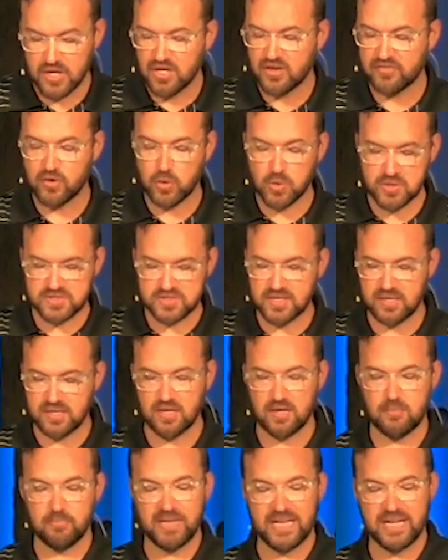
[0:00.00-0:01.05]
Of course, they
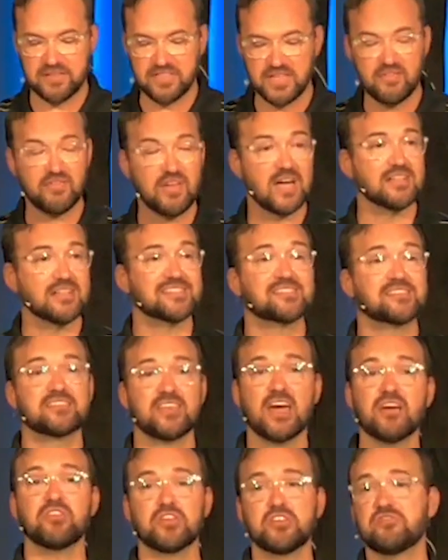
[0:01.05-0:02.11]
come back. They've got
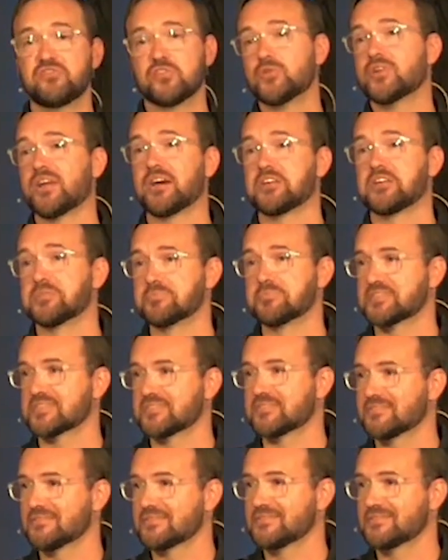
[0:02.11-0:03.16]
7 food items.
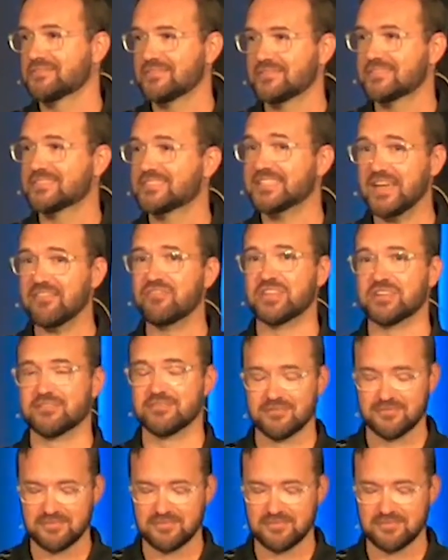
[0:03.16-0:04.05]
7.